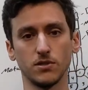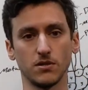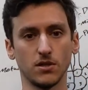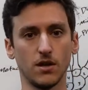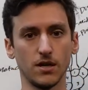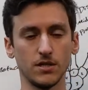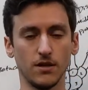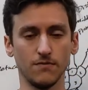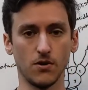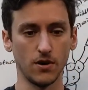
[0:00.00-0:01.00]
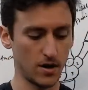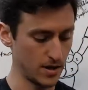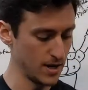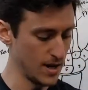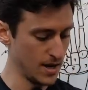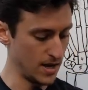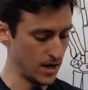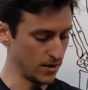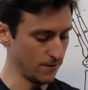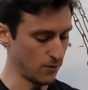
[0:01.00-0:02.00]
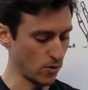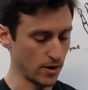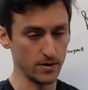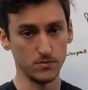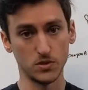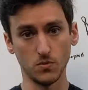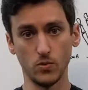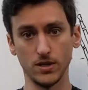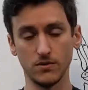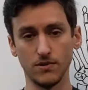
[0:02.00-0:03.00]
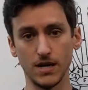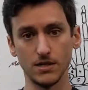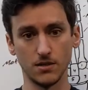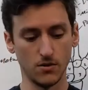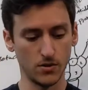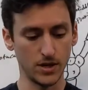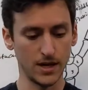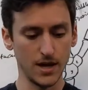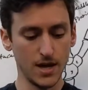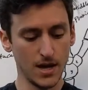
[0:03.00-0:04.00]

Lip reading: There's a lot of stuff going on in the forearms with the radius and ulna.